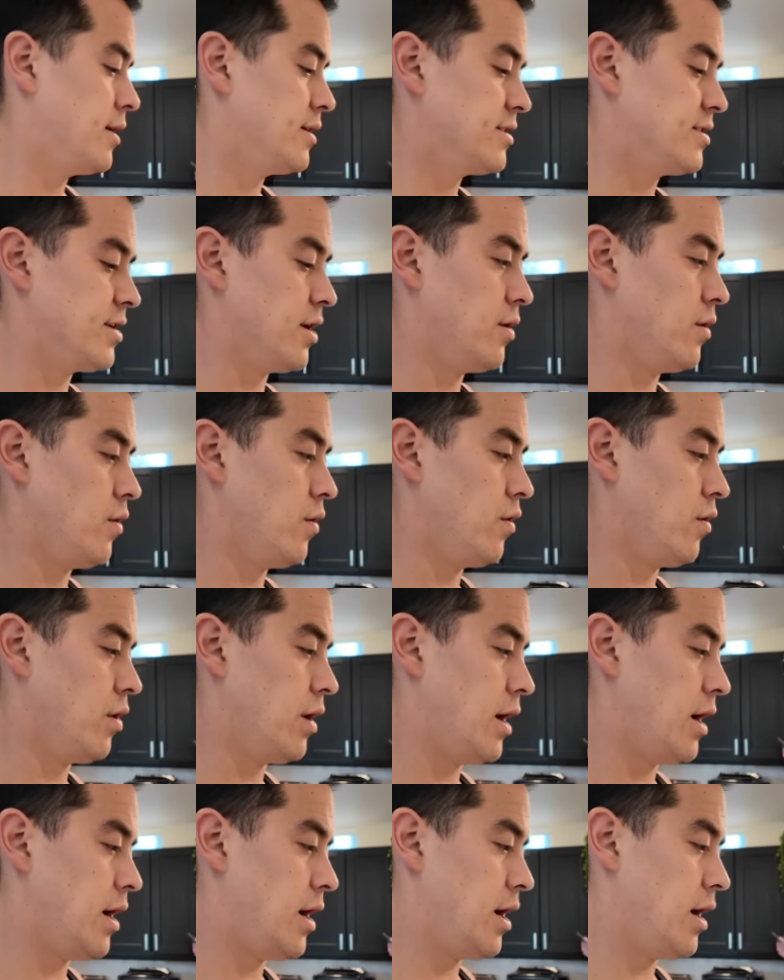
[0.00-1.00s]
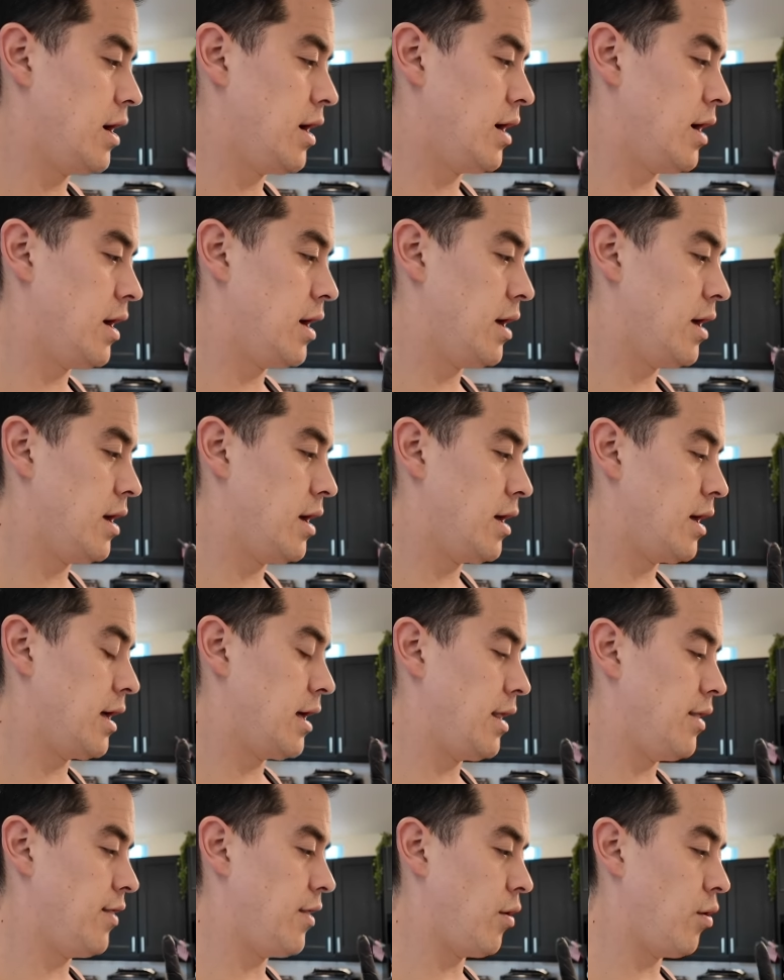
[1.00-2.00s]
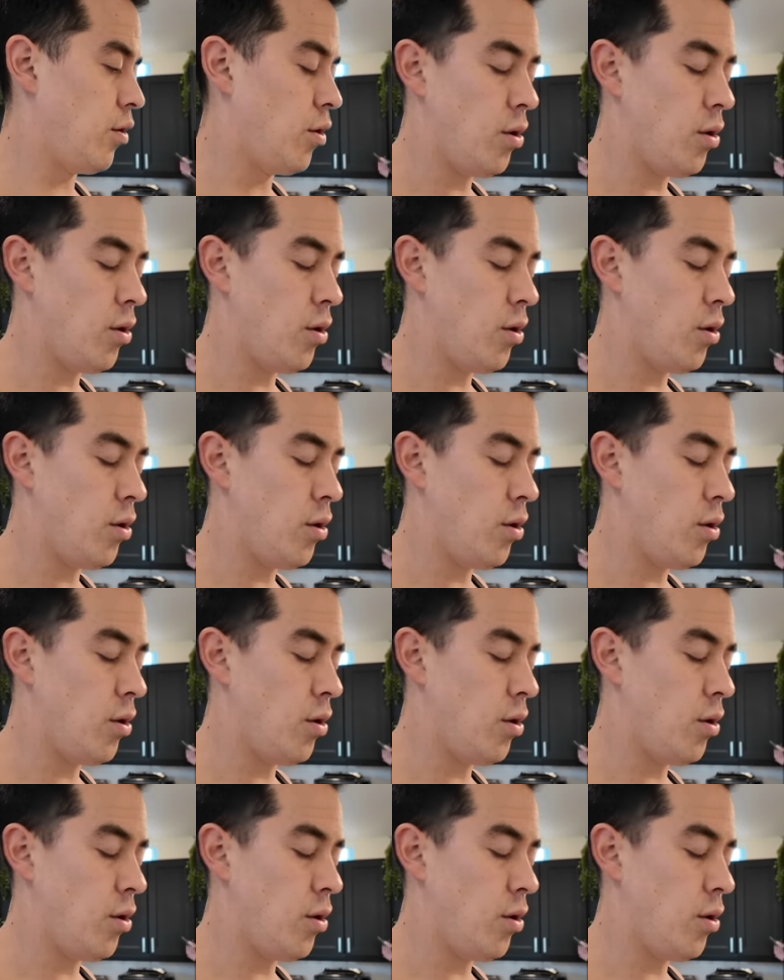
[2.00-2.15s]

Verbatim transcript: So uh, the